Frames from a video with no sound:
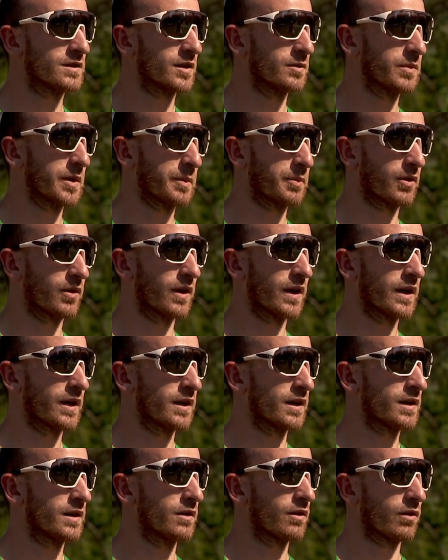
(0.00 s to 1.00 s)
Some people
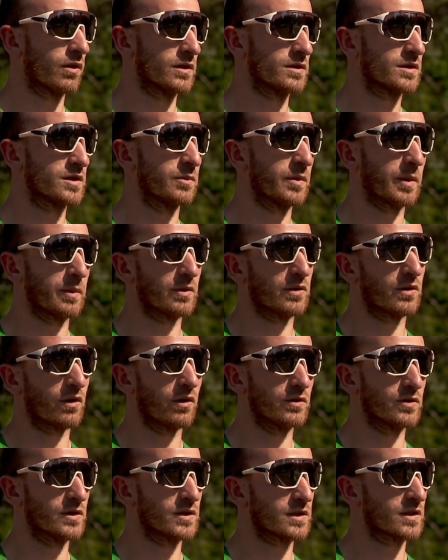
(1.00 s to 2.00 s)
like it, or some people
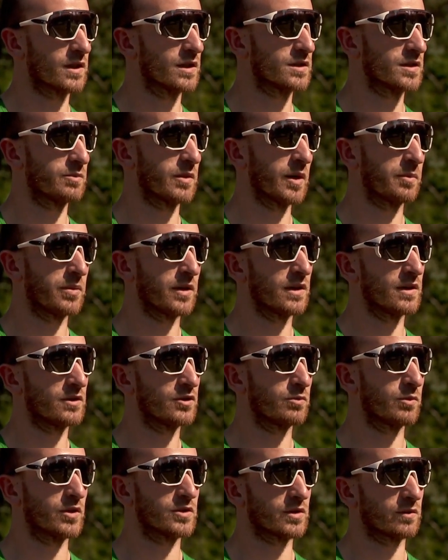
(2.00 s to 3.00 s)
don't just because it might be
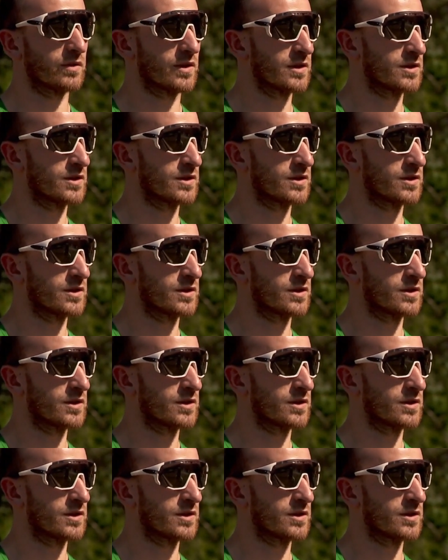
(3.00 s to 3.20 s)
too much of a